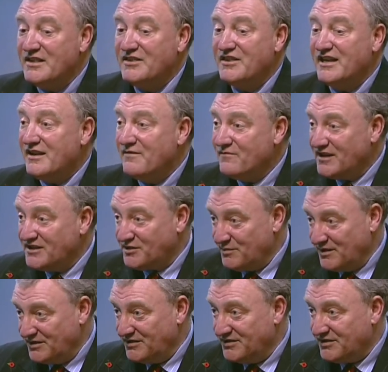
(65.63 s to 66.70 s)
the
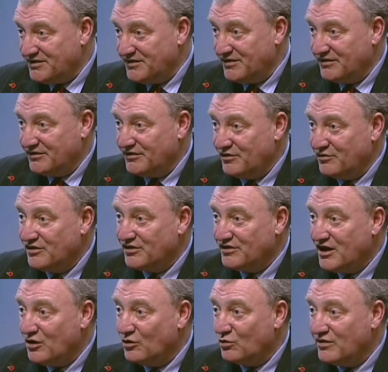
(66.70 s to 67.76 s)
investments that you can
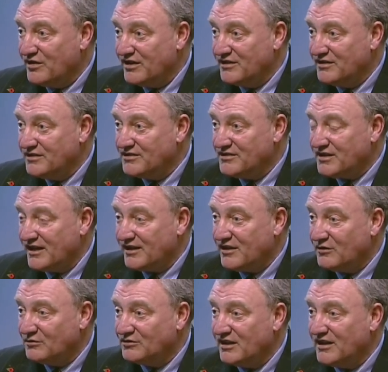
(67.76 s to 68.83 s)
hold within the
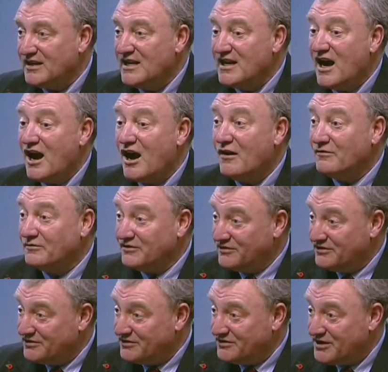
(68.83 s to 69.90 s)
stakeholder are
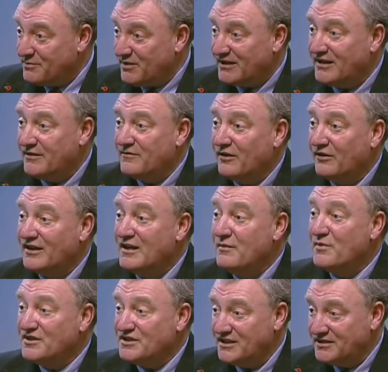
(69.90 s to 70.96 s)
typically very
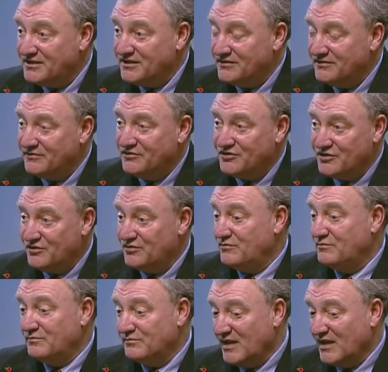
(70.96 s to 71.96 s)
limited to